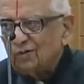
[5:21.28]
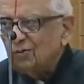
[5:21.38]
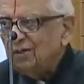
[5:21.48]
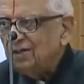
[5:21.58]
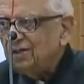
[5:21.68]

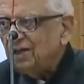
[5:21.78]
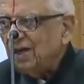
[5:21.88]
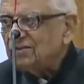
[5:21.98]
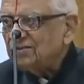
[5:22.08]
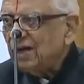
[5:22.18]

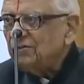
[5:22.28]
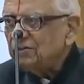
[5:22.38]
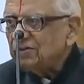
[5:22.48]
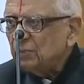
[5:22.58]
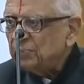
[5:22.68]
Truly, I stand
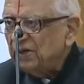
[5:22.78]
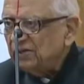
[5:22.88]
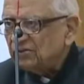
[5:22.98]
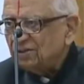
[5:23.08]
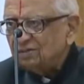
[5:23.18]
with
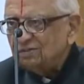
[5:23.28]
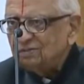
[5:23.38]
trepidation